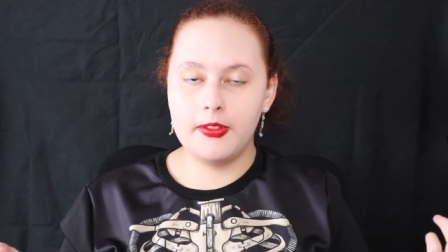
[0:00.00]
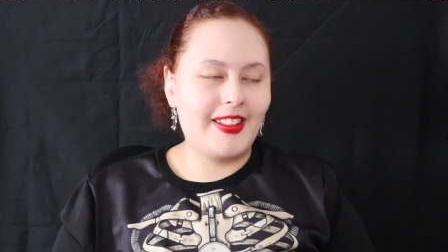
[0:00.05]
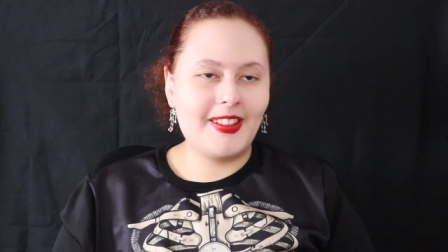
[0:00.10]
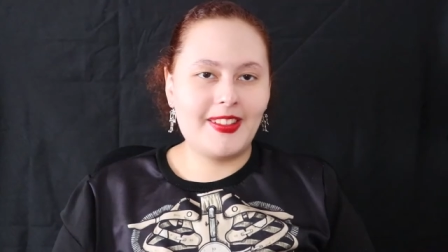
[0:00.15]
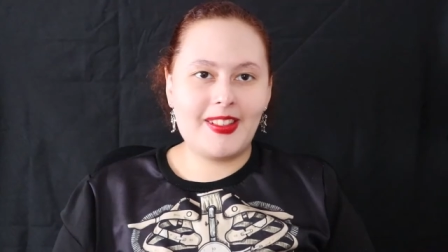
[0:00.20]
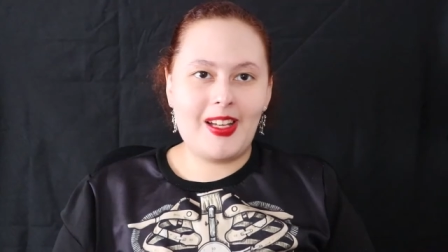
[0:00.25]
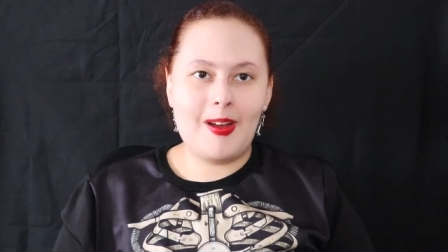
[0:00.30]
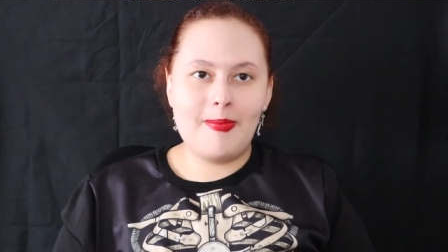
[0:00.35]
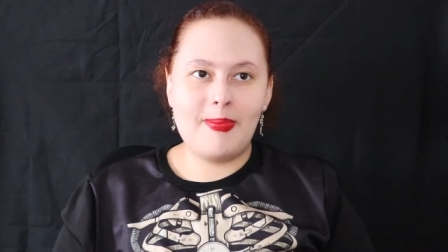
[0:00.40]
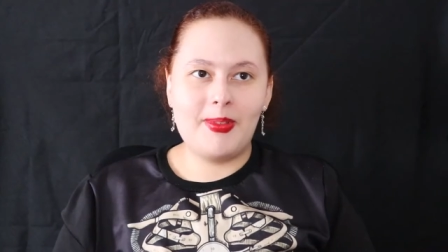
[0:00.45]

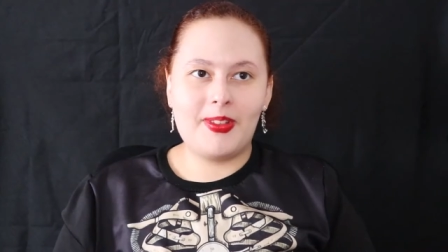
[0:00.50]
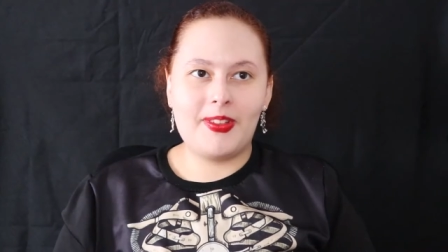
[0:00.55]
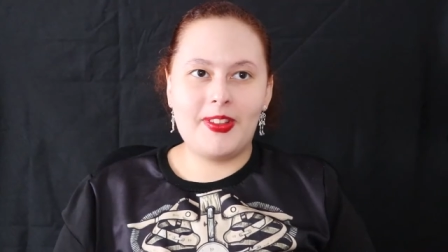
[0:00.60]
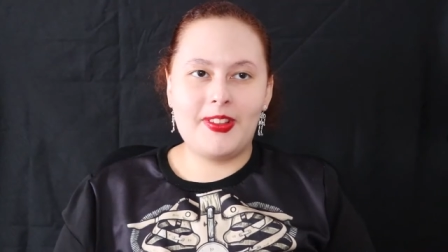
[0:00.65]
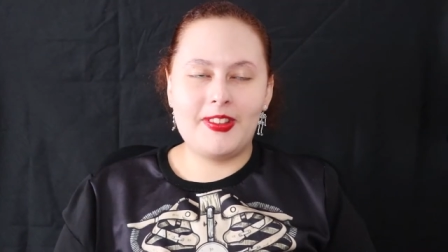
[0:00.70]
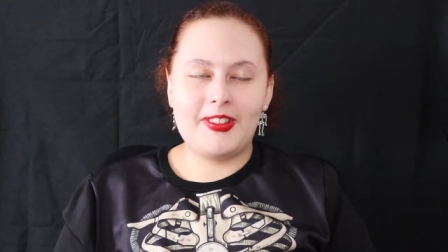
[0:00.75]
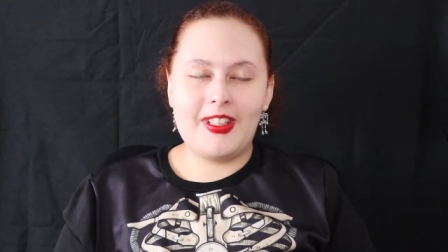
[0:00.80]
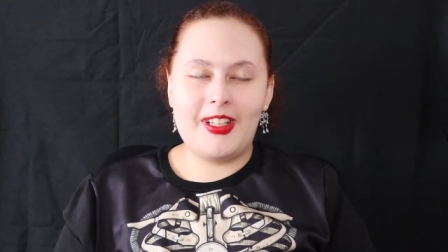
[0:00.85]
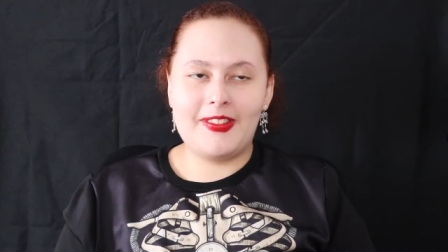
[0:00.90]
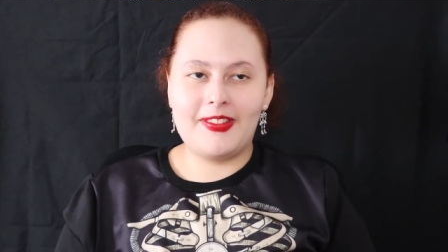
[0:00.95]
This
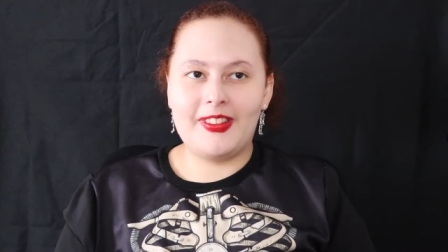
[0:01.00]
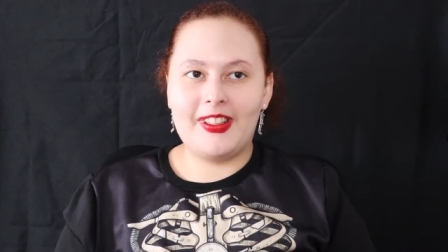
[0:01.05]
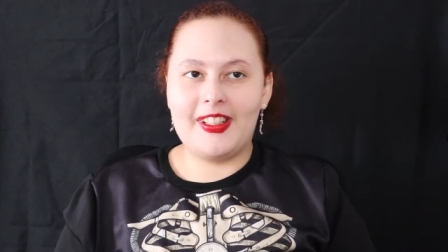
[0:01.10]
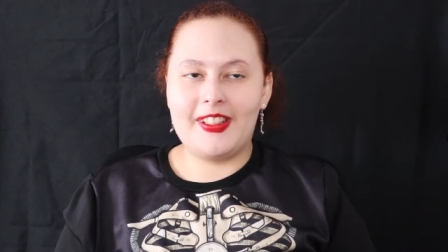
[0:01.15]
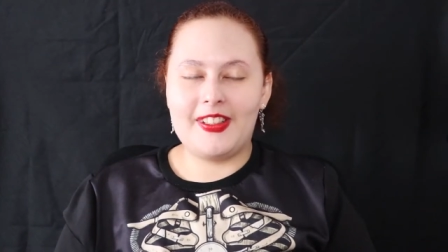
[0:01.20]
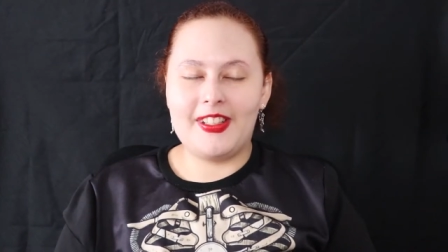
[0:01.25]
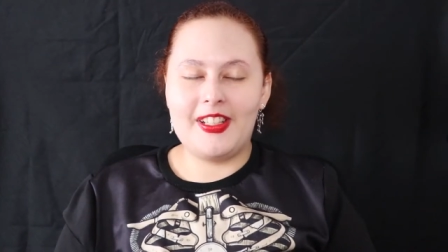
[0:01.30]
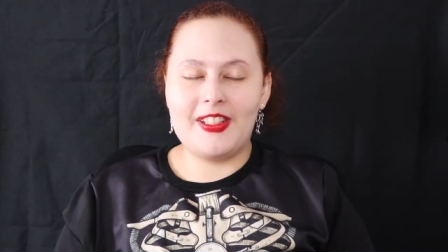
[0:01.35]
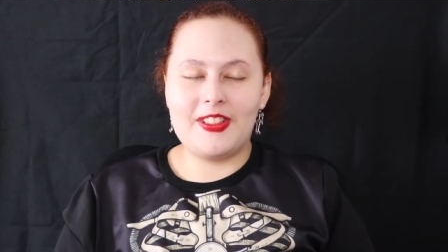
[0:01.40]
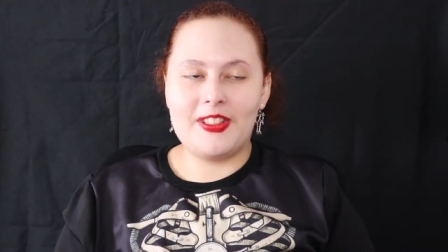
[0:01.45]
episode definitely
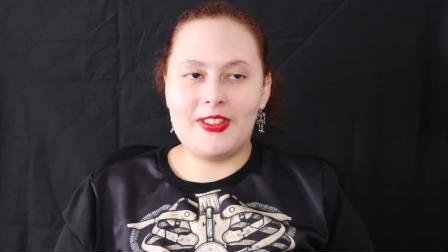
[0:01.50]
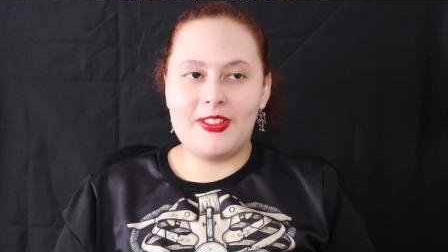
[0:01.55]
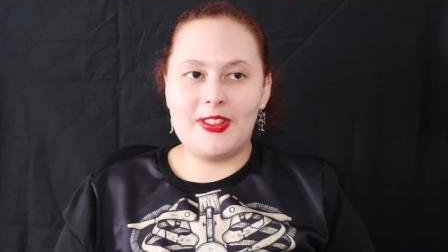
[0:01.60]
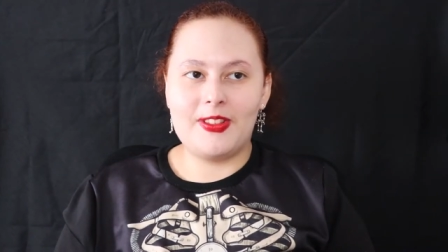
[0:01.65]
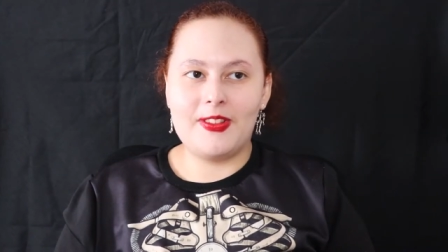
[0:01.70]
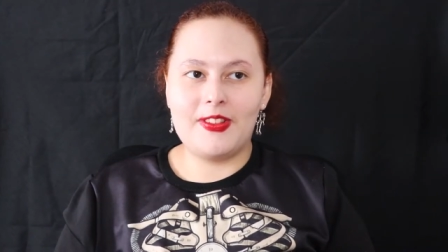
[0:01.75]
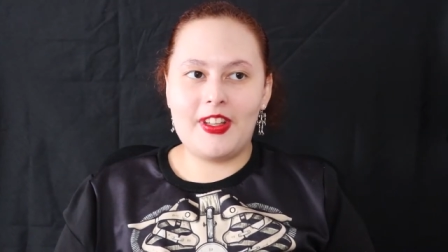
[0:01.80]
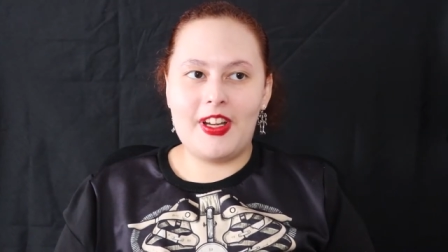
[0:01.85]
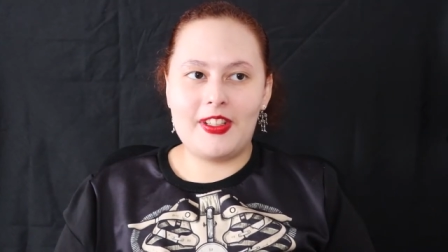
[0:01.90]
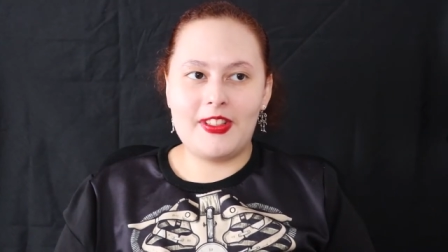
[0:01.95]
teaches
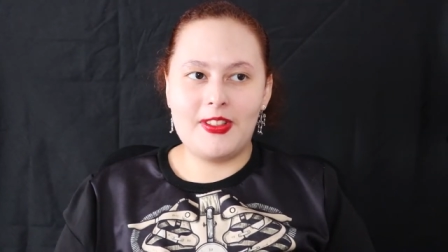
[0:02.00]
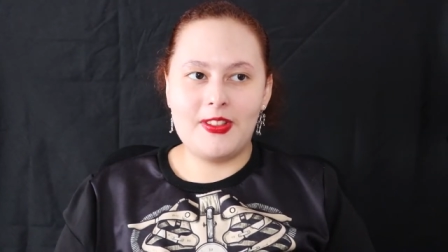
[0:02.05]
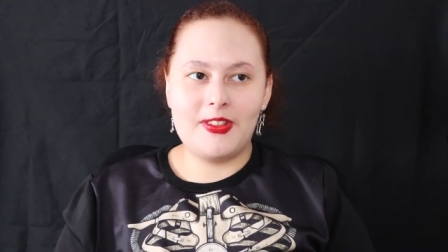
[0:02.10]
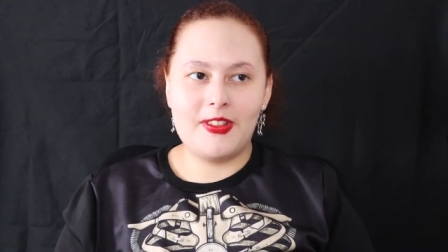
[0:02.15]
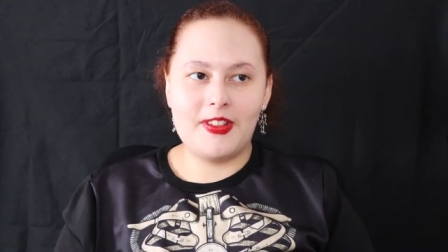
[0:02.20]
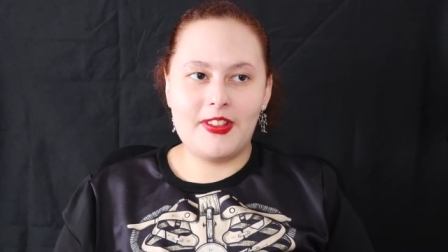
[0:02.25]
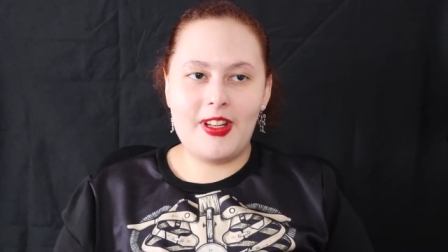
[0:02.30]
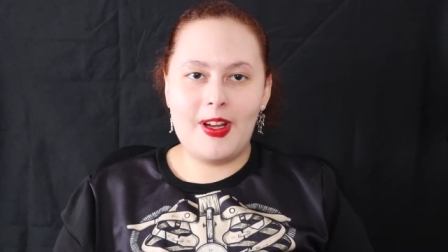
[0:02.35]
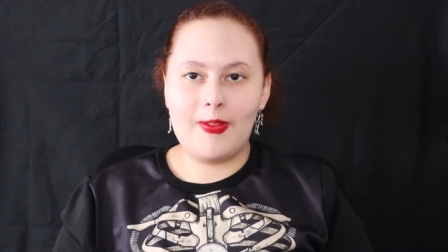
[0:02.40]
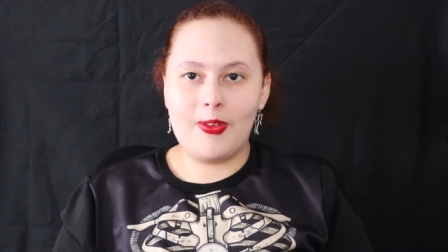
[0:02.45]
you that you
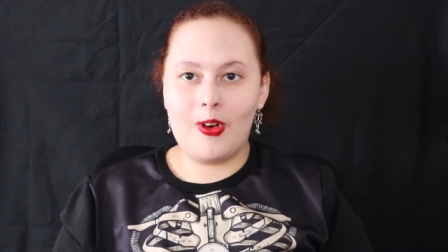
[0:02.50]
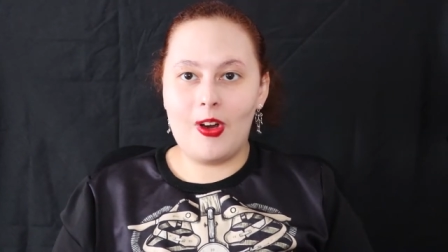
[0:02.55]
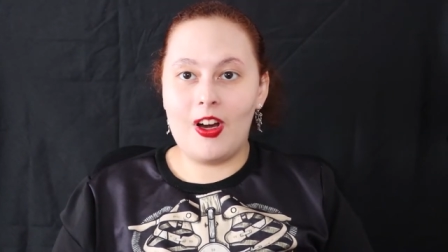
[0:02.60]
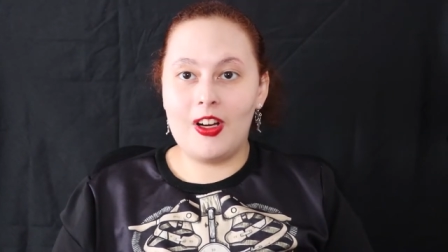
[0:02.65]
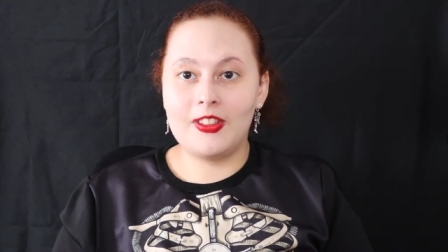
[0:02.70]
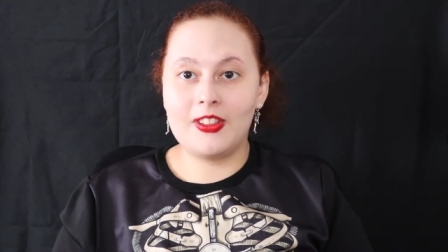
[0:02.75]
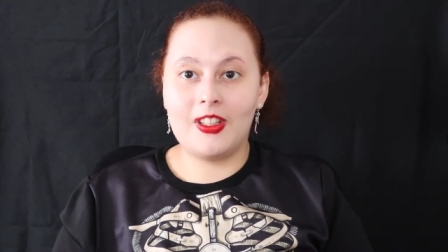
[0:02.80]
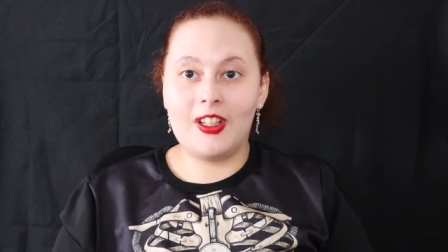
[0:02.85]
should never